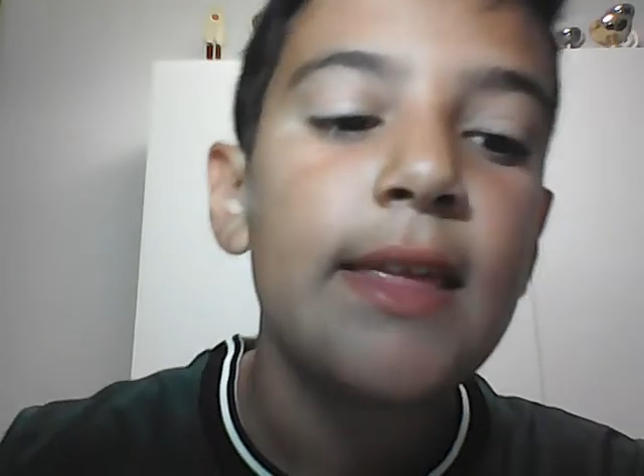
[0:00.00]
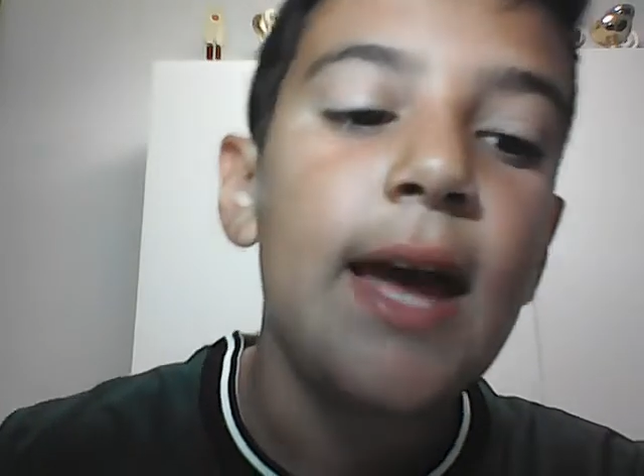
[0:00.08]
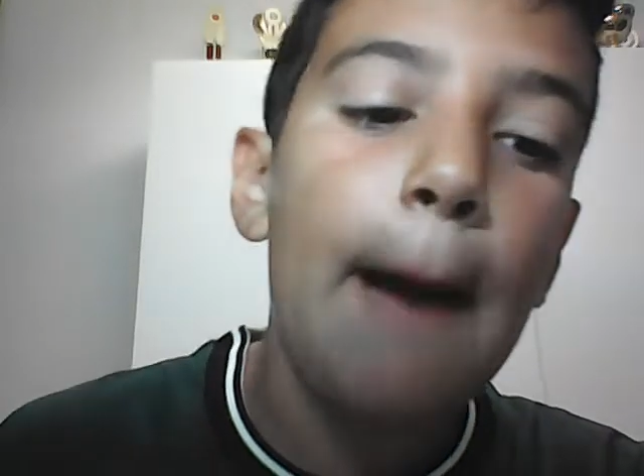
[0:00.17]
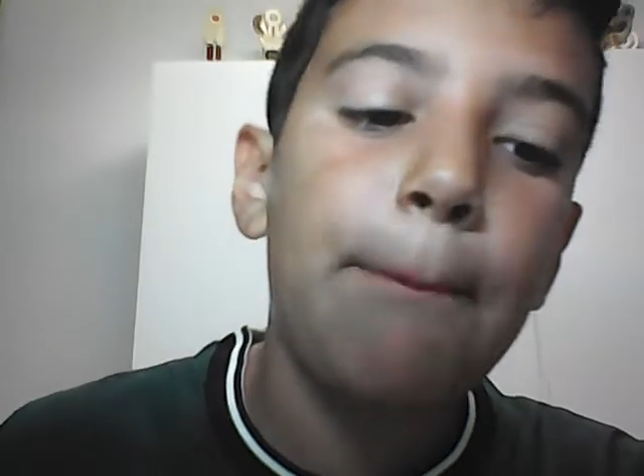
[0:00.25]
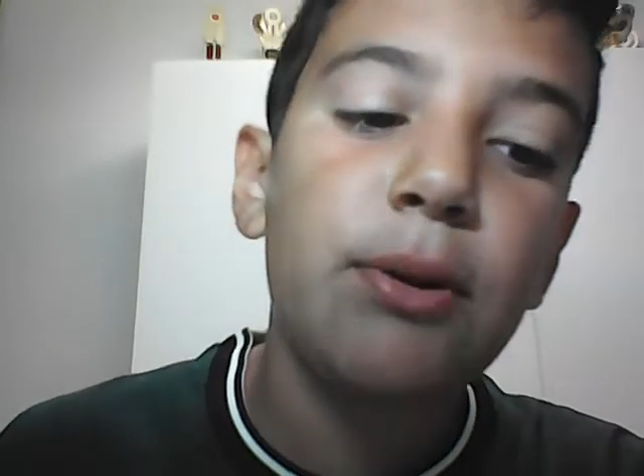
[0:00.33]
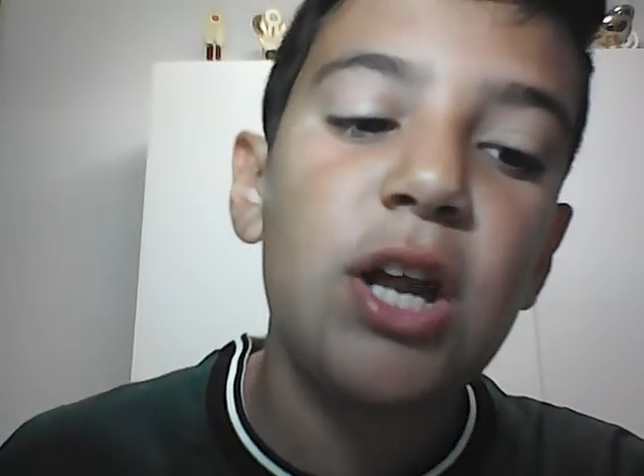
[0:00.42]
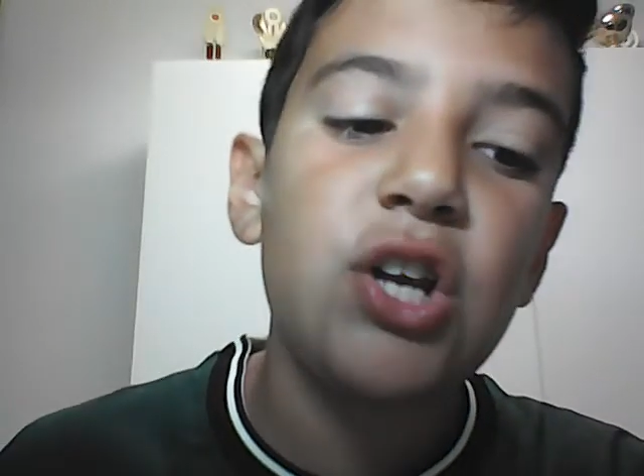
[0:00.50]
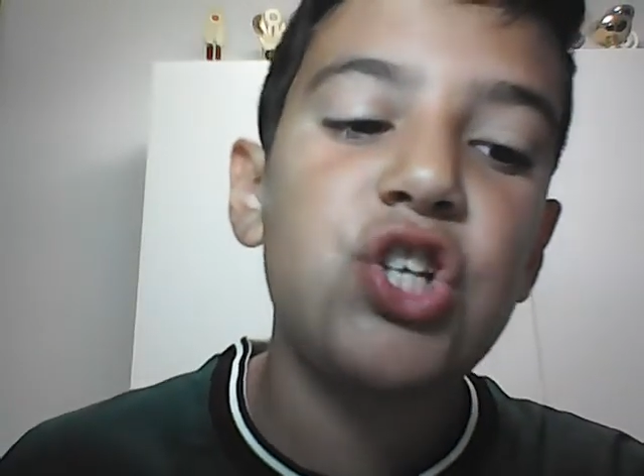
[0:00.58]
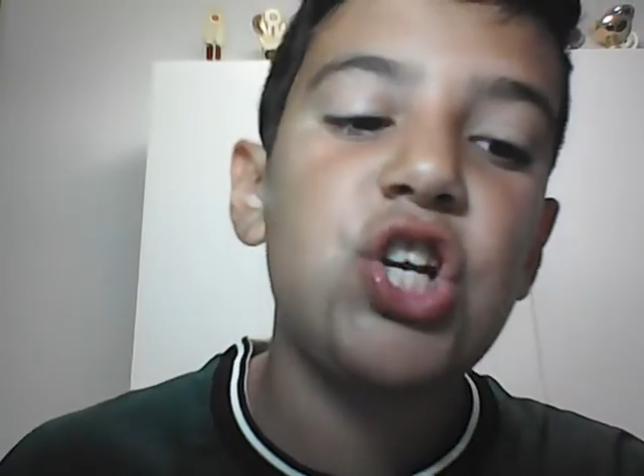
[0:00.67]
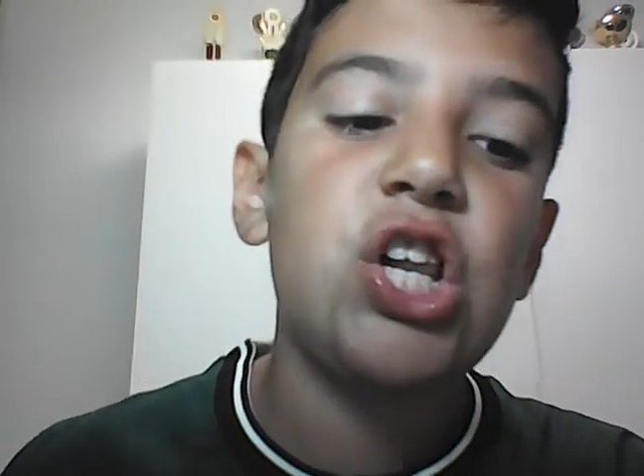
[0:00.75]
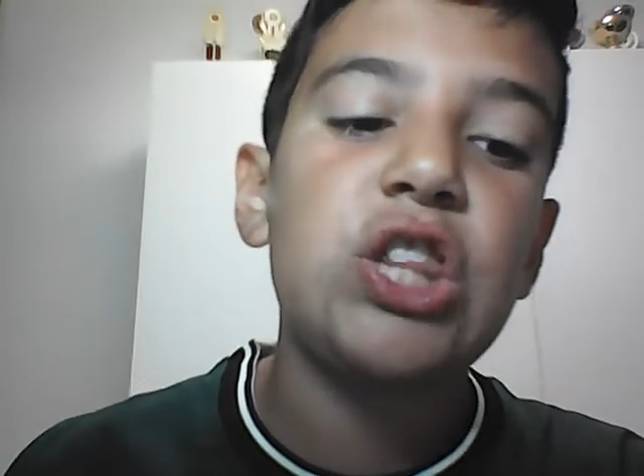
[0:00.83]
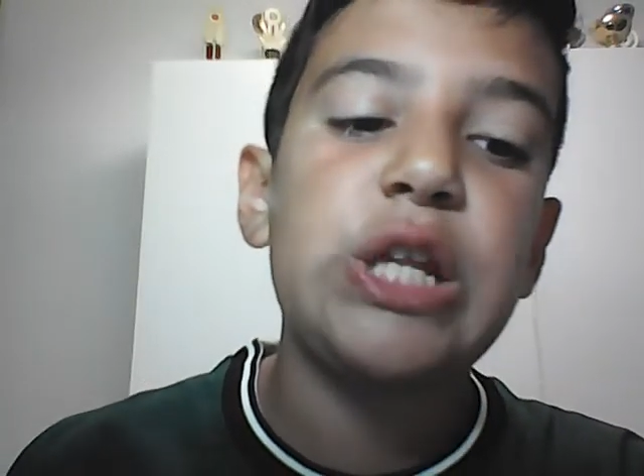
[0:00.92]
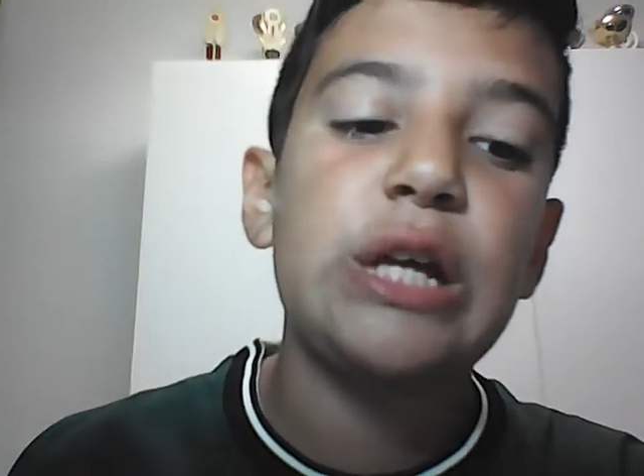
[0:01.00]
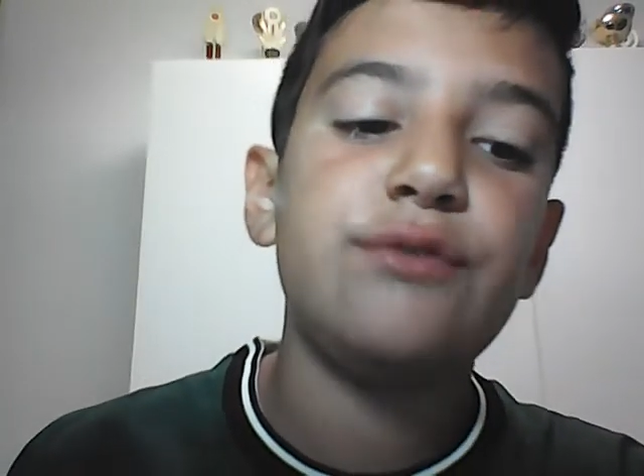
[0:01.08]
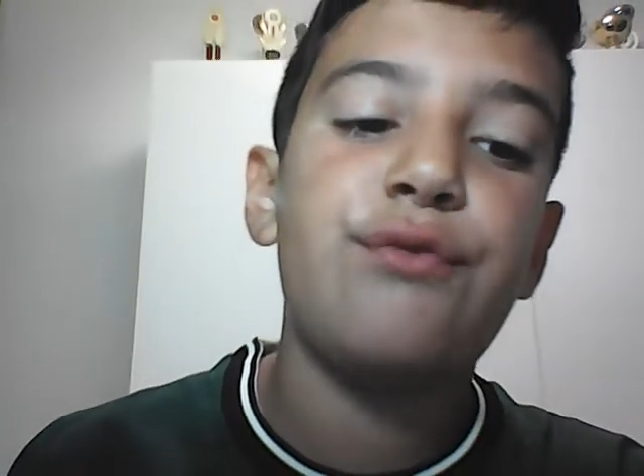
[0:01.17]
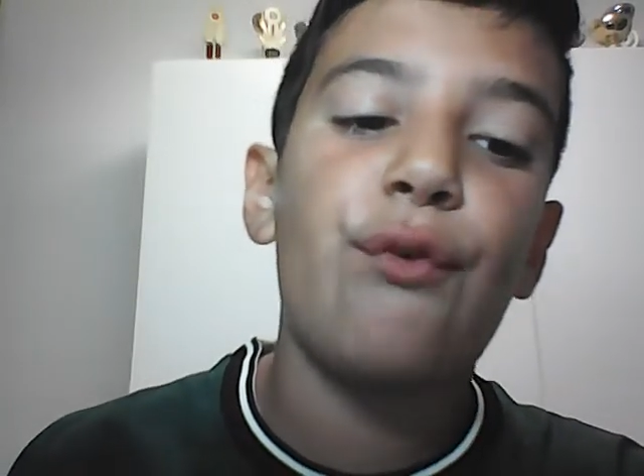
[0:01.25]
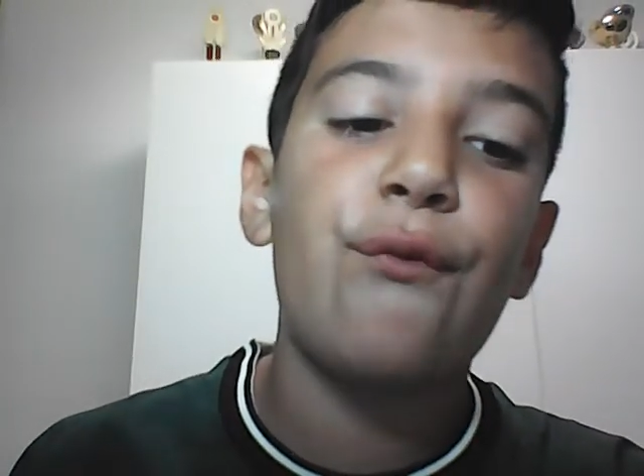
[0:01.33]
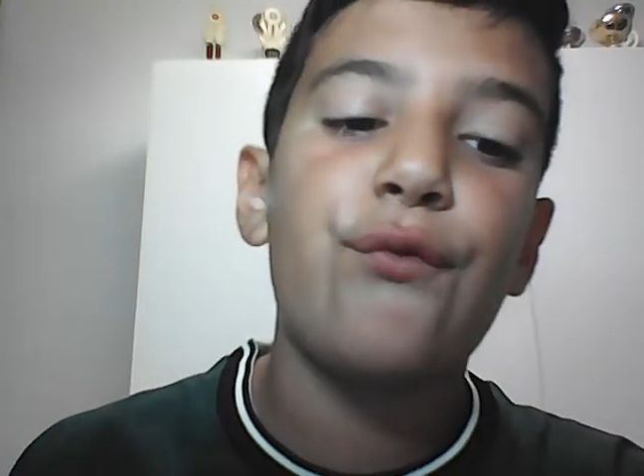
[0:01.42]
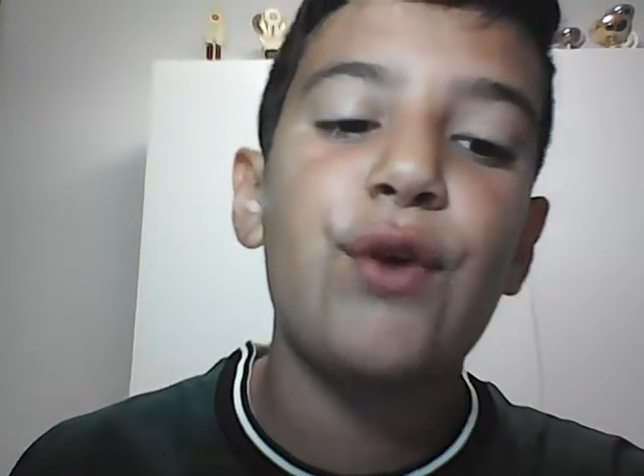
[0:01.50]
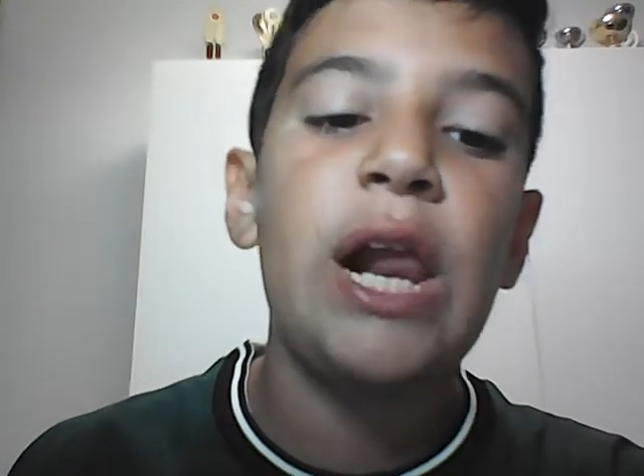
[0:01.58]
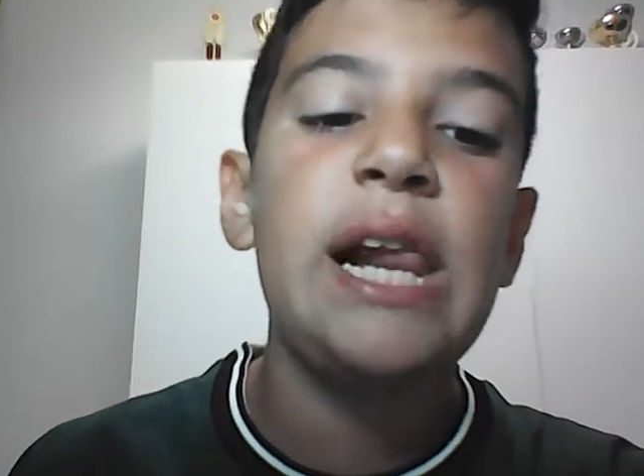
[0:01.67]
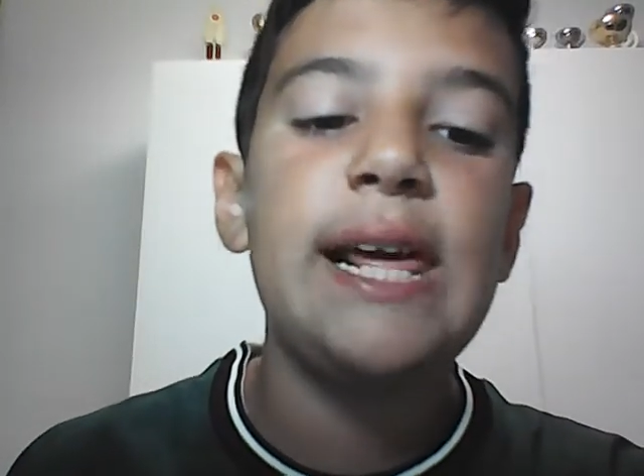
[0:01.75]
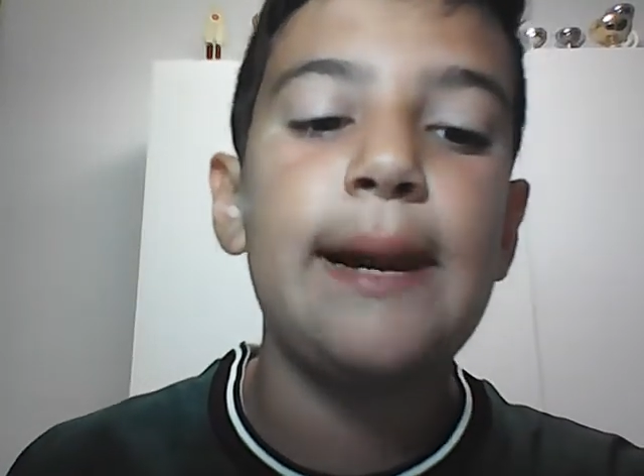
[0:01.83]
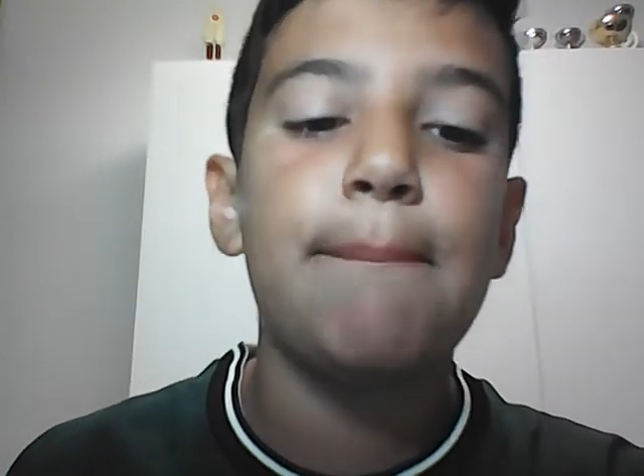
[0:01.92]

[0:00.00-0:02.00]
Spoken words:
A potential transfer of Kylian